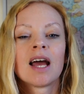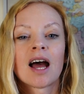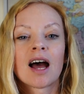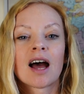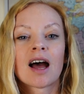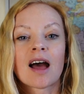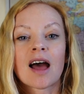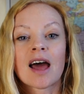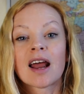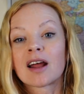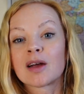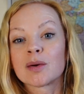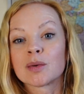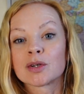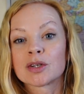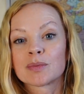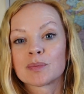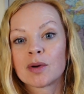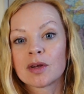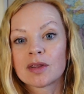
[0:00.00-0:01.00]
And I
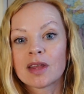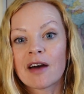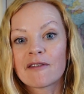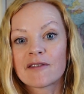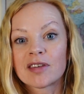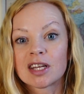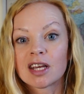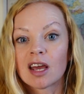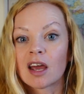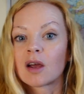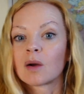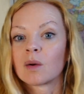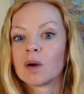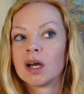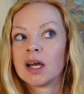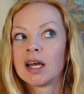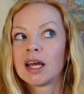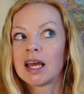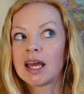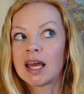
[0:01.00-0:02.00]
will put that video
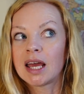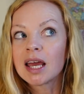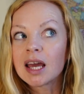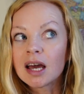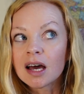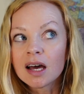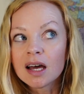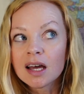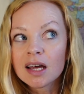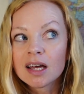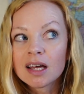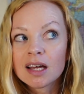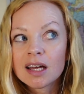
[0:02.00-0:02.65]
here.